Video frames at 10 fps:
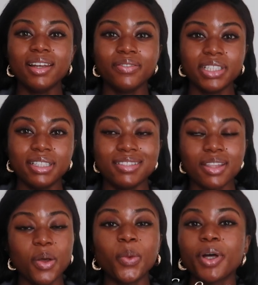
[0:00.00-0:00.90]
lovelies,
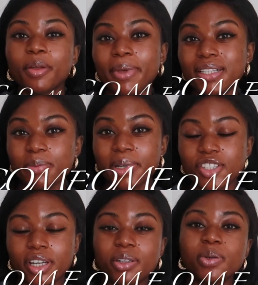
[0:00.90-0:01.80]
welcome back to my
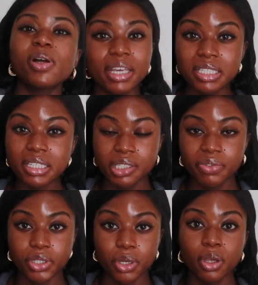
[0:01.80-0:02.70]
channel. In today's
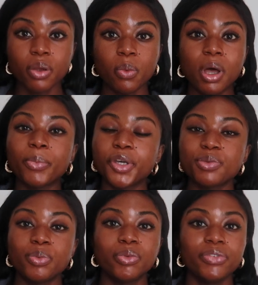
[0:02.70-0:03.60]
video I'm going
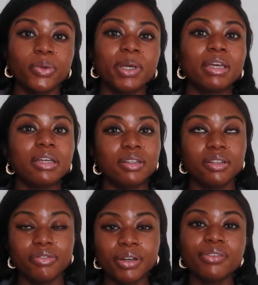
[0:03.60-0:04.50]
to be reviewing
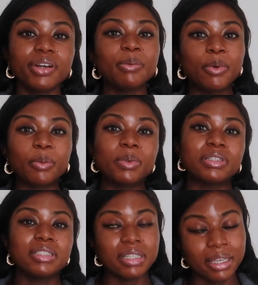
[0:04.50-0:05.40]
another very very
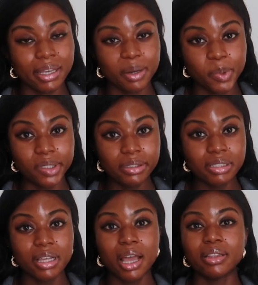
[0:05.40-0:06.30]
popular skincare
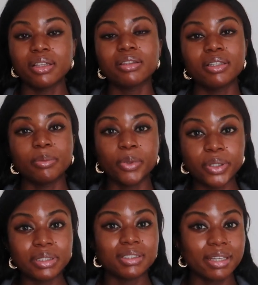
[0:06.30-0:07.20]
product, and the product